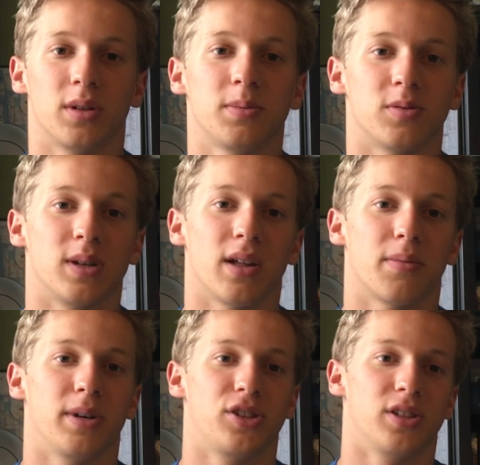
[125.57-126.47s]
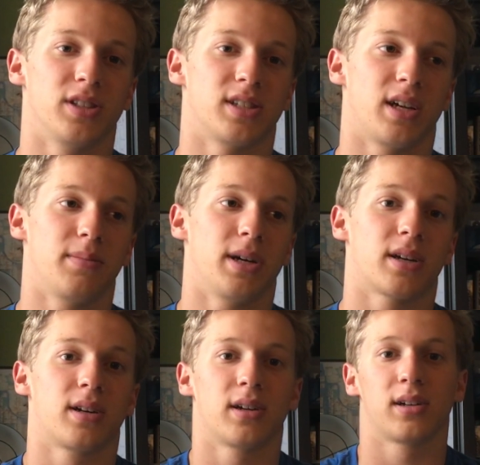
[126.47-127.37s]
Grapes of Wrath by John
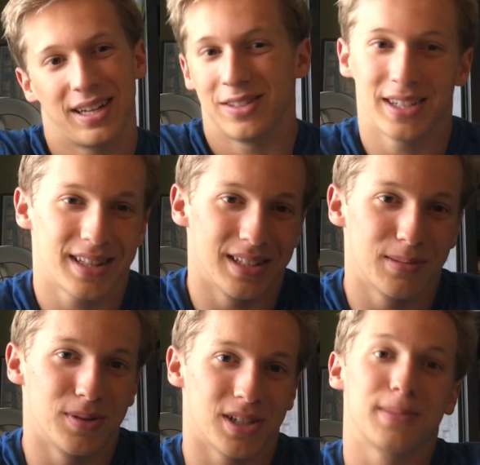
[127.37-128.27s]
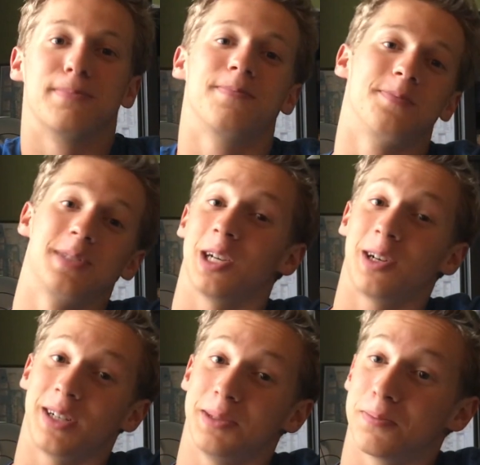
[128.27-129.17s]
Steinbeck. I don't like this book.
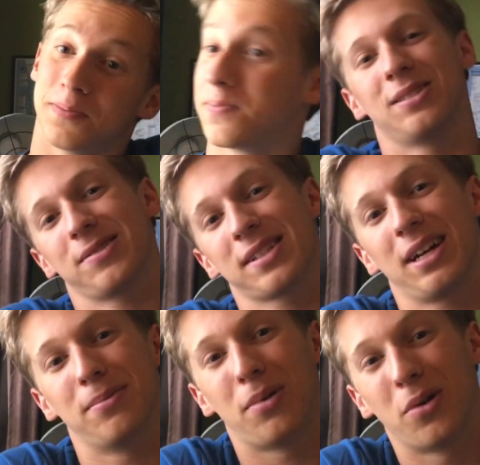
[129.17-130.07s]
Sorry. It was kind of